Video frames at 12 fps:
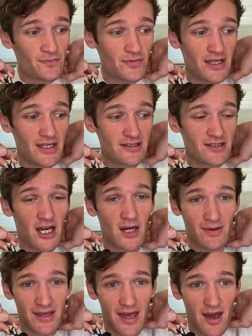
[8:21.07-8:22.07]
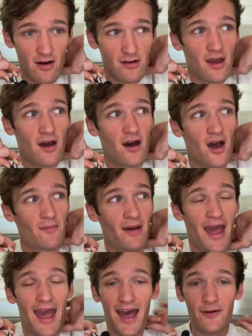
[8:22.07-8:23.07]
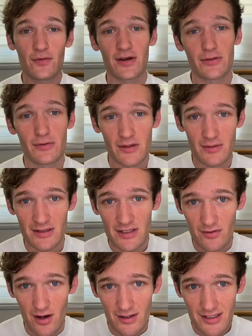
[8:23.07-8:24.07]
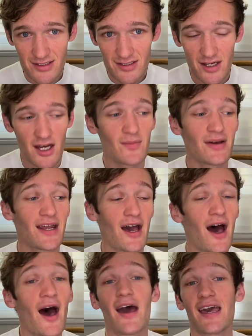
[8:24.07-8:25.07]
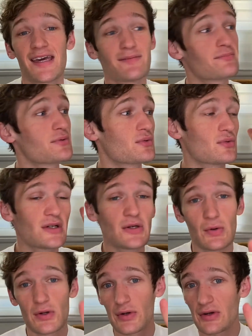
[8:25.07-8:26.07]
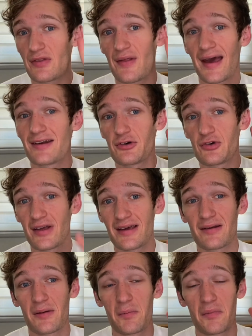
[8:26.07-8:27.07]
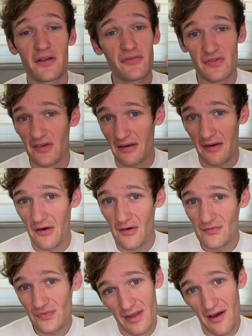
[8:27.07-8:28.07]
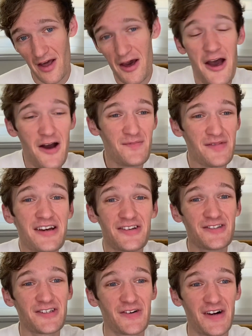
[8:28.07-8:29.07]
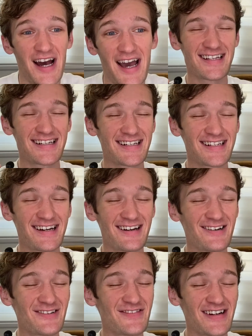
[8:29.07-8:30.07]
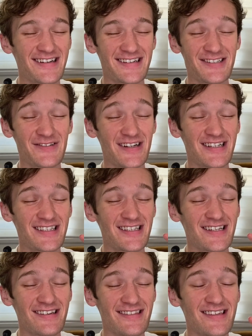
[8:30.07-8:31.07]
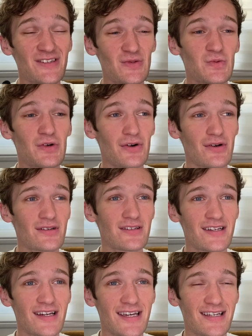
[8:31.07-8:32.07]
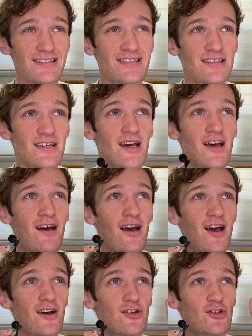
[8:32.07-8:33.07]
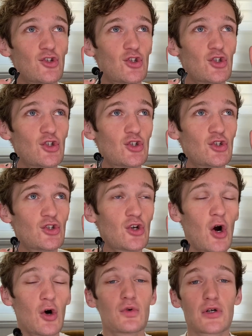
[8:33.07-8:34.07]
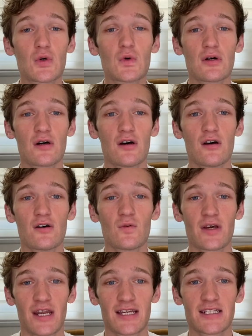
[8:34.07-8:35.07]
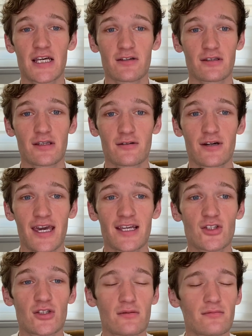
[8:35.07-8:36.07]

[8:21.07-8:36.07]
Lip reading: is coming out halfway through the month of August, and I pre-ordered that shit months ago. So oh my god, you guys, like, this world is so cool when I tell you. It's